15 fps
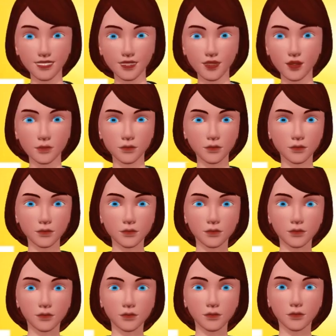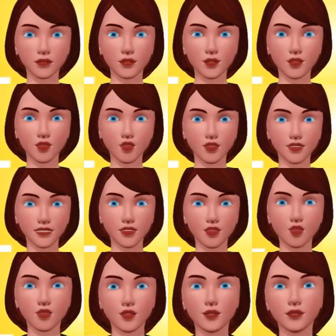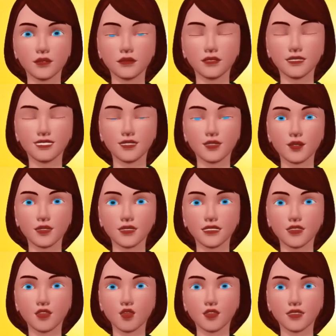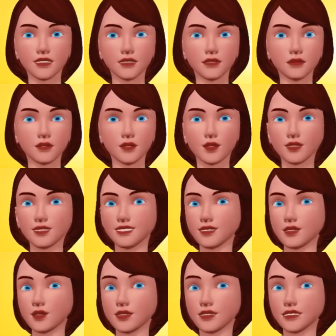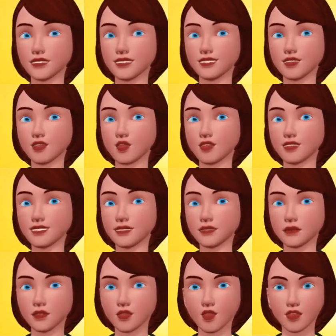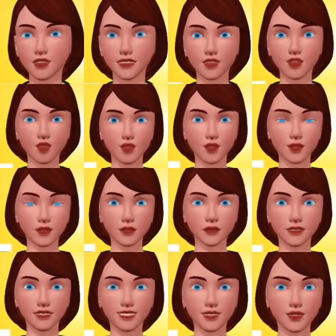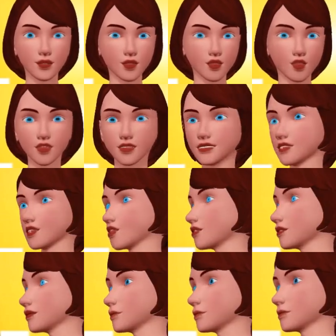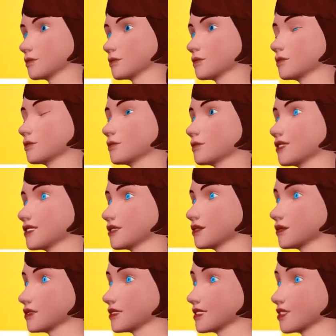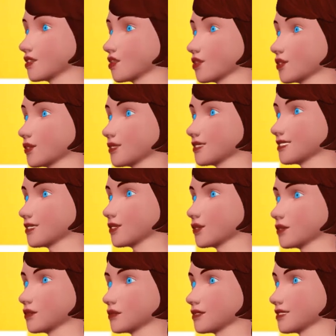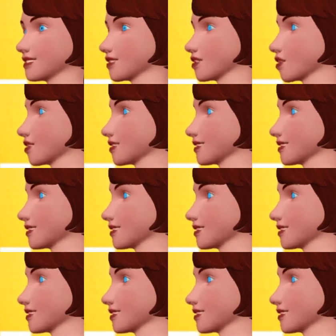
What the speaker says: or clinic. Core needle biopsy. A larger needle is used to remove a core of tissue from the suspected area. Core needle biopsies provide